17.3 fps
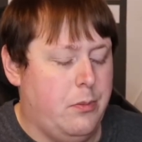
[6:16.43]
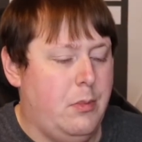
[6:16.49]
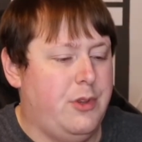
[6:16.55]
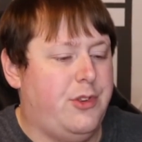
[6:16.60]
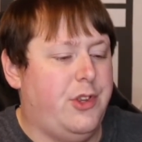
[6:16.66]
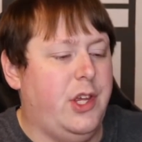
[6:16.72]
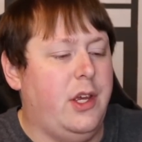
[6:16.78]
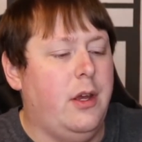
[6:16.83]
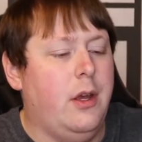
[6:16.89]
But
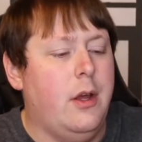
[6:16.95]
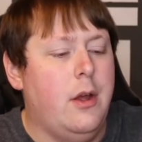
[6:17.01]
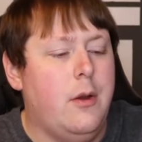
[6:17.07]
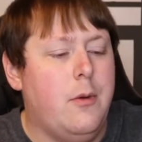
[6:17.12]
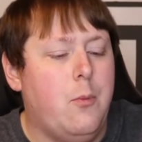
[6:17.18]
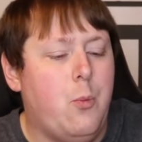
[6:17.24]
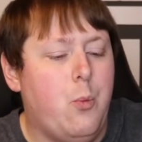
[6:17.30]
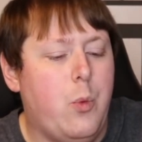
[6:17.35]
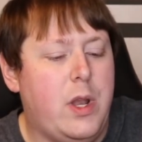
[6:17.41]
see,
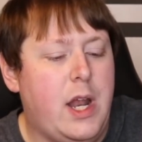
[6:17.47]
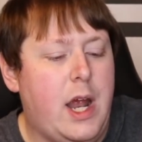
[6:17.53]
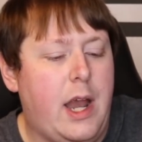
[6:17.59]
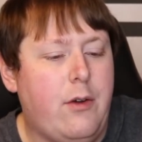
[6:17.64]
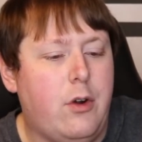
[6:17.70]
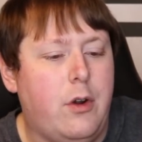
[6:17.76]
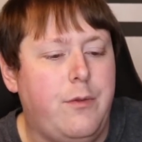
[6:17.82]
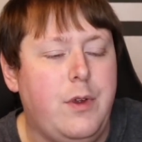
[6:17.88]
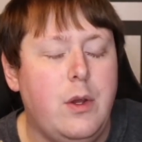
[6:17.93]
when I
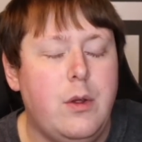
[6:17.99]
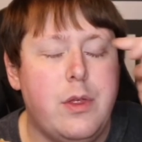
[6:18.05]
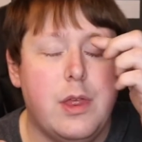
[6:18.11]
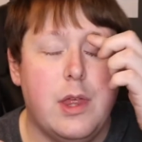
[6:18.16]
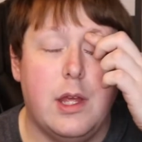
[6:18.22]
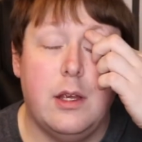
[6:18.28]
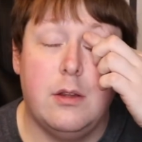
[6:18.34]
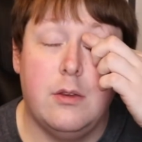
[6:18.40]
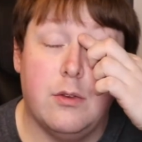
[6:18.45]
review
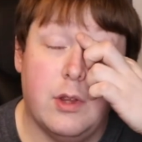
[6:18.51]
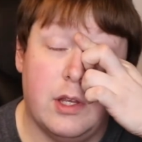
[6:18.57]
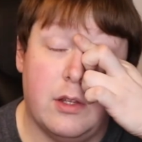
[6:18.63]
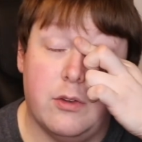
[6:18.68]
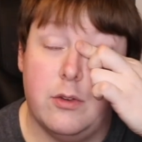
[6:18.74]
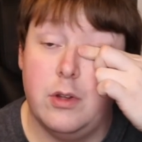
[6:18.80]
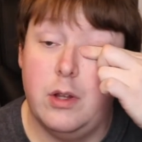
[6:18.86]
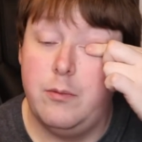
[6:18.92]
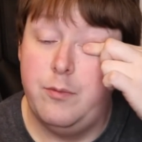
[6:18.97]
things like
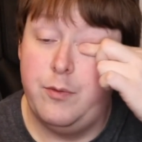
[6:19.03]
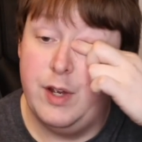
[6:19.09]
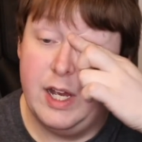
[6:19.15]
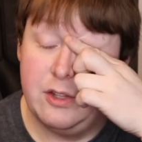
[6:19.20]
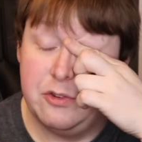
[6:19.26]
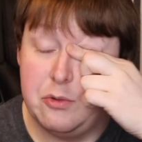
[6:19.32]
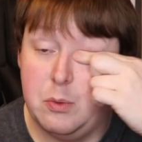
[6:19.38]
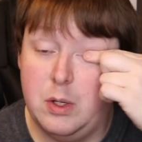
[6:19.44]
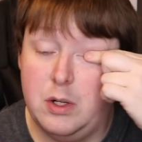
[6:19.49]

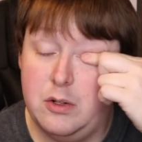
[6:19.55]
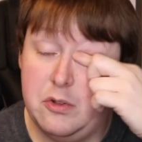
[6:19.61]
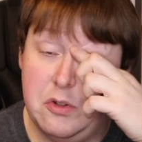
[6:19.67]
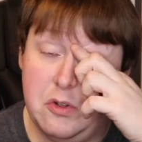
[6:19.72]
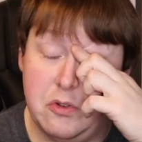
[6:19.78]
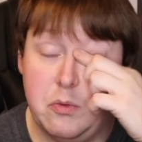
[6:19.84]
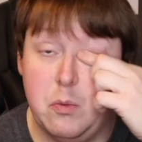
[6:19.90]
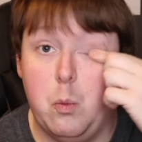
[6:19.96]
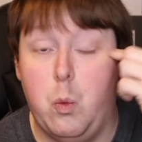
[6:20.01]
SlimFast, where it's
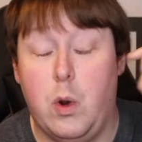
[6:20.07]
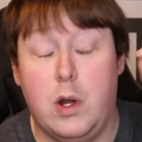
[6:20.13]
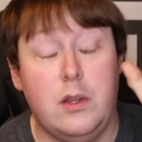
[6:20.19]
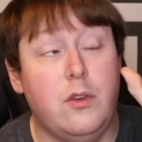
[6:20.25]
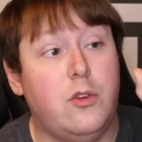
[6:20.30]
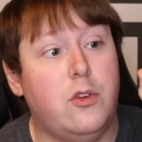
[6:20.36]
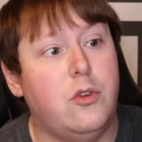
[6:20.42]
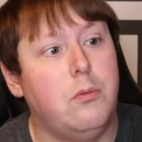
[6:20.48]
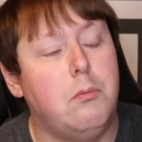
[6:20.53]
just
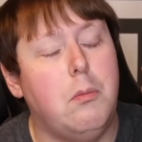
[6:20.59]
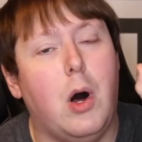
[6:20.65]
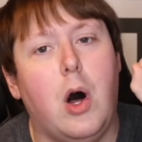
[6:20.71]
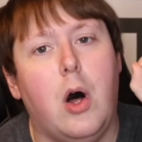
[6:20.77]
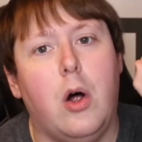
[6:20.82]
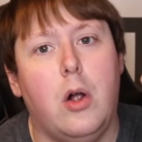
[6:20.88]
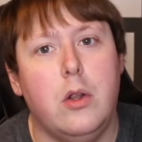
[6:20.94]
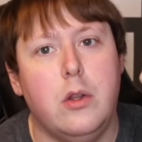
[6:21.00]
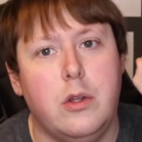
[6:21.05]
one
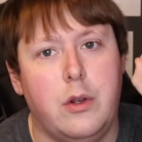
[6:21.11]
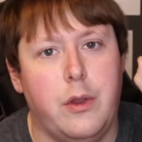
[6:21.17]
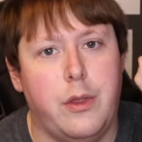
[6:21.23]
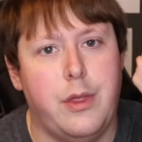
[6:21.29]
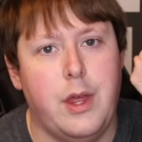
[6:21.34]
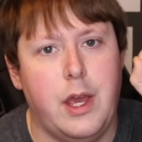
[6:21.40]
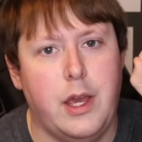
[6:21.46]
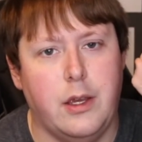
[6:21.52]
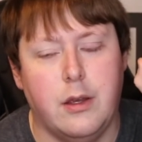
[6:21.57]
small little
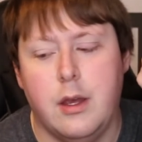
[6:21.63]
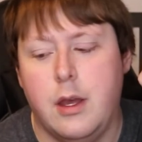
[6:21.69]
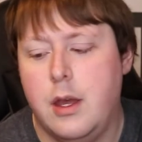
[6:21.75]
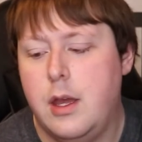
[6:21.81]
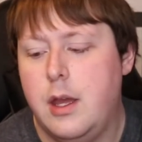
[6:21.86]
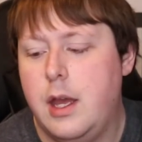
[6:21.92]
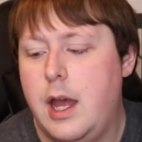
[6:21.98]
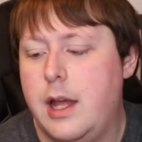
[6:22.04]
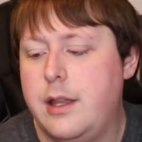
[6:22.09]
thing,
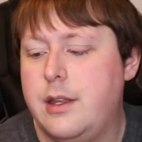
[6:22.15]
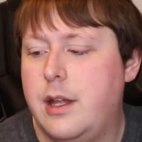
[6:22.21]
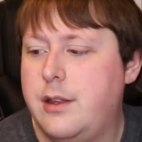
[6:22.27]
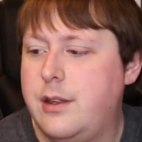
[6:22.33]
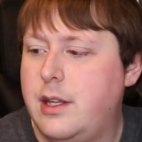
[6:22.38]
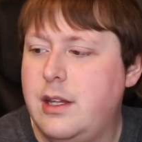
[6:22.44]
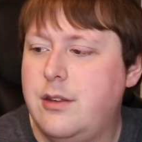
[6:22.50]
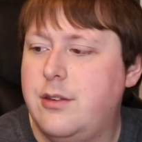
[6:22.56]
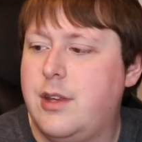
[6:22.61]
and
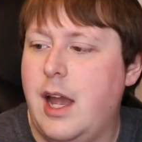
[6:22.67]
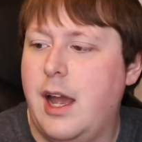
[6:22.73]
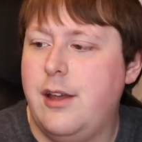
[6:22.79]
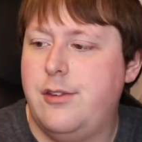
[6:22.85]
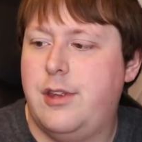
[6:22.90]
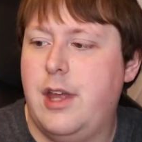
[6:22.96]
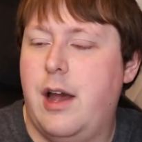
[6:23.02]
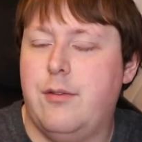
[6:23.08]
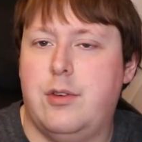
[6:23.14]
then these
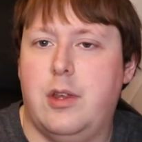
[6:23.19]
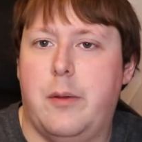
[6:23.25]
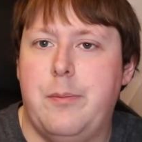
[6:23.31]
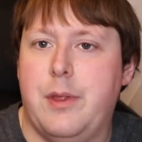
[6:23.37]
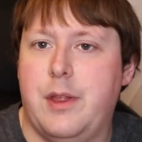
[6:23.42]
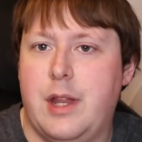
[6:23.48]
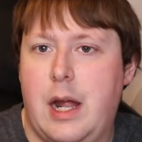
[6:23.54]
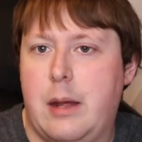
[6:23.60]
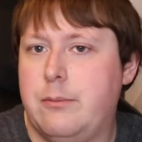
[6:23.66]
guys have
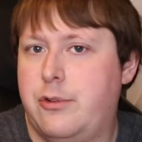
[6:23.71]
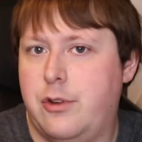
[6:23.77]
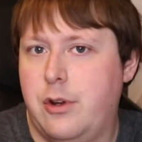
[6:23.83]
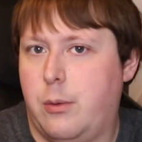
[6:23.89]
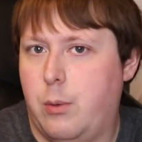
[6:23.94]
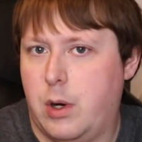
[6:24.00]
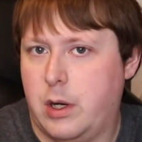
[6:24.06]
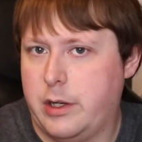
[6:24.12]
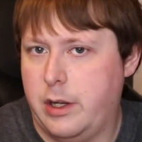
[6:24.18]
something that I'm
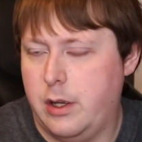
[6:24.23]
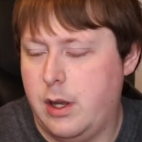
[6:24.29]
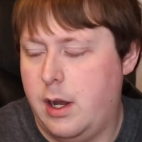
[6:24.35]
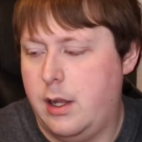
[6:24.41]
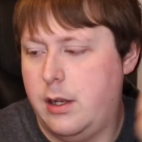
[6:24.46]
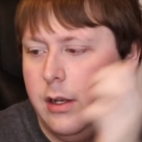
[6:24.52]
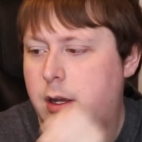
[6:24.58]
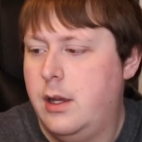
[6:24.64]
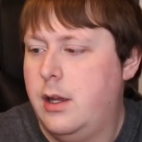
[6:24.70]
still working
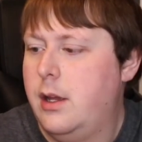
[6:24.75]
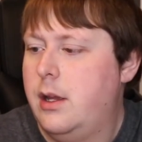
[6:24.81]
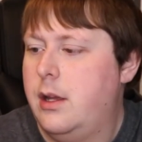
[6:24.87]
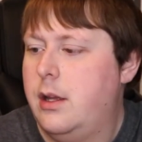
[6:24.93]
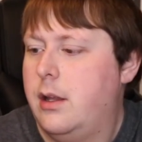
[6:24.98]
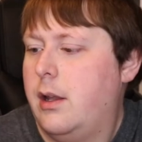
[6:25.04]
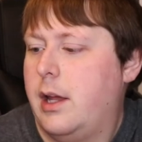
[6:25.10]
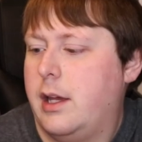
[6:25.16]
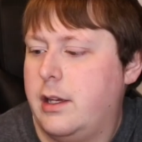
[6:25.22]

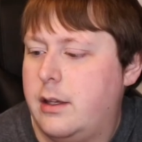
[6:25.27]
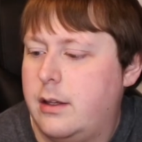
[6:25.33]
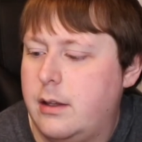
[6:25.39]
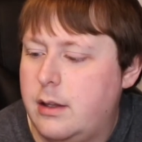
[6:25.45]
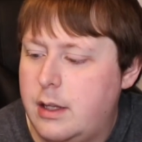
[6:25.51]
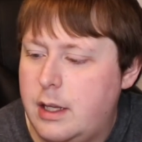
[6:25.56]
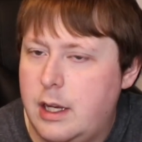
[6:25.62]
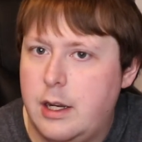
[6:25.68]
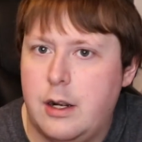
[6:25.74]
on. Like
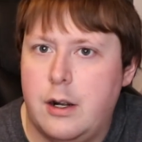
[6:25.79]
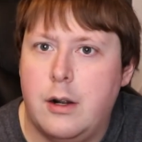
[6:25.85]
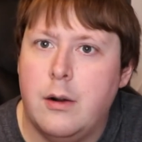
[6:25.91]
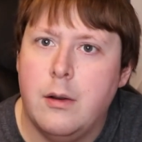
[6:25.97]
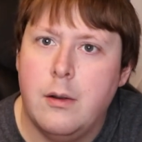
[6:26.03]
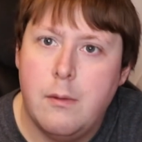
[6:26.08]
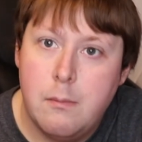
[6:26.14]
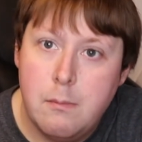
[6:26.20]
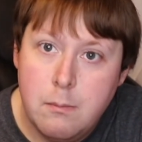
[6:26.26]

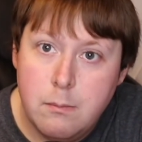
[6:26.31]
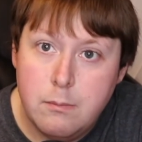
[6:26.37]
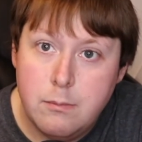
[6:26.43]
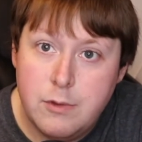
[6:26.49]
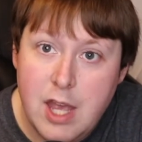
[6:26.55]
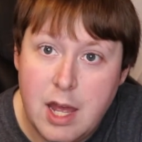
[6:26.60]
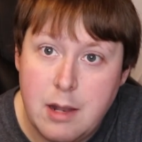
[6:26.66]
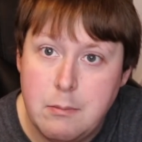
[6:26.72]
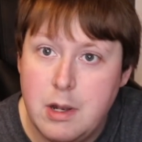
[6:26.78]
here
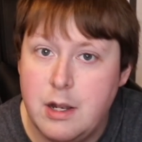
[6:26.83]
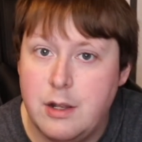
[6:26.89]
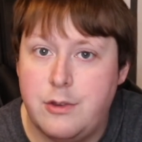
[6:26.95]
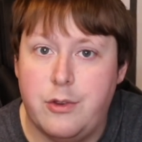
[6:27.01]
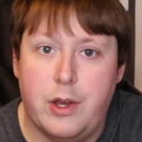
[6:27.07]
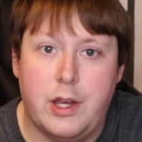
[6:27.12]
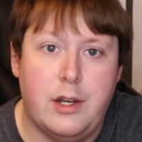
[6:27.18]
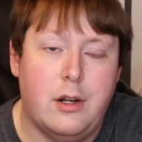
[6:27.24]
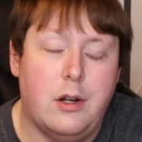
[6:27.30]
10
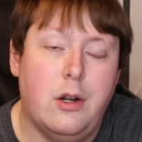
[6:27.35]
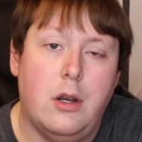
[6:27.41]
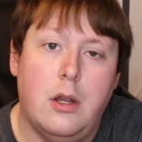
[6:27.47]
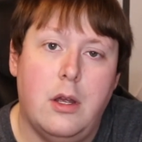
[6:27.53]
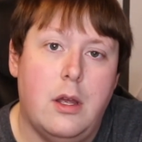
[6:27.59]
minutes later.